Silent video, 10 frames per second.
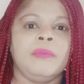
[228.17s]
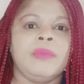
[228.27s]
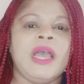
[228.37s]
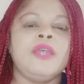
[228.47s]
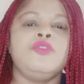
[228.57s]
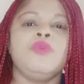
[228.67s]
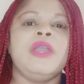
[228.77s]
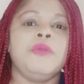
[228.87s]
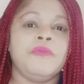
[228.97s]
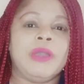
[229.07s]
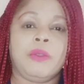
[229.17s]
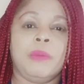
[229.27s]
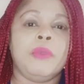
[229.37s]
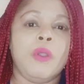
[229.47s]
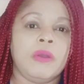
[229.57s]
how do I
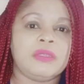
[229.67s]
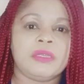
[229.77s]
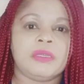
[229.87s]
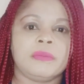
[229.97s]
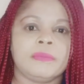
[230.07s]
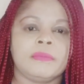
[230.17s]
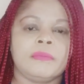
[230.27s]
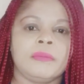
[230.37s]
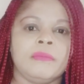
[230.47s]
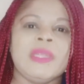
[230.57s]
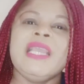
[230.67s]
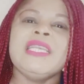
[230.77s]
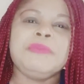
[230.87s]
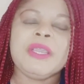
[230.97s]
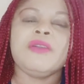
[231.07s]
overcome hurt?
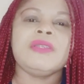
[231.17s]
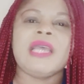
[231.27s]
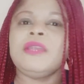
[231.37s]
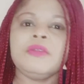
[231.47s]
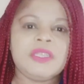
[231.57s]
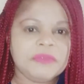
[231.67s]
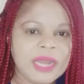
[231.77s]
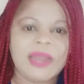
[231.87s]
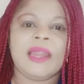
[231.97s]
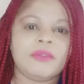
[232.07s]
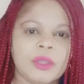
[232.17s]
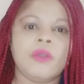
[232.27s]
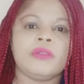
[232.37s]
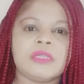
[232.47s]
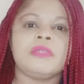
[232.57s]
It's because I don't even allow the
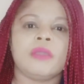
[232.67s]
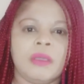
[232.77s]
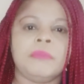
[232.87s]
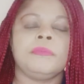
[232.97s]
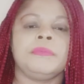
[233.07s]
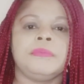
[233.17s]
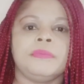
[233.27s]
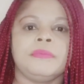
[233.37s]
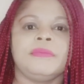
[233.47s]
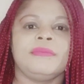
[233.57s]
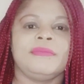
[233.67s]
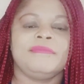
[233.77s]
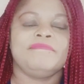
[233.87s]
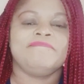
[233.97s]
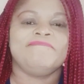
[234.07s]
hurt to come.
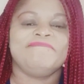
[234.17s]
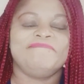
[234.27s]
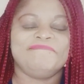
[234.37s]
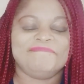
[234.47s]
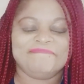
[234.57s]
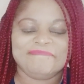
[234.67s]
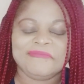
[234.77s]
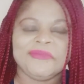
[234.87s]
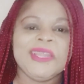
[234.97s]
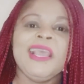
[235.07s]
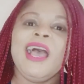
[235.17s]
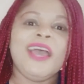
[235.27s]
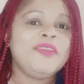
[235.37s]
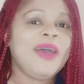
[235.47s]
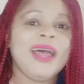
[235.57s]

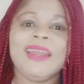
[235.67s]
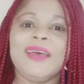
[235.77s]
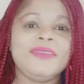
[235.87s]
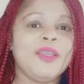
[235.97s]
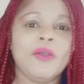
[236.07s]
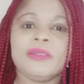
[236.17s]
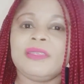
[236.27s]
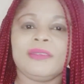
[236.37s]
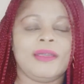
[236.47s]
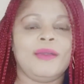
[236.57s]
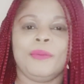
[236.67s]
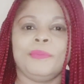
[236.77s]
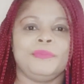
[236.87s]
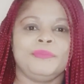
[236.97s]
I don't allow the hurt to come.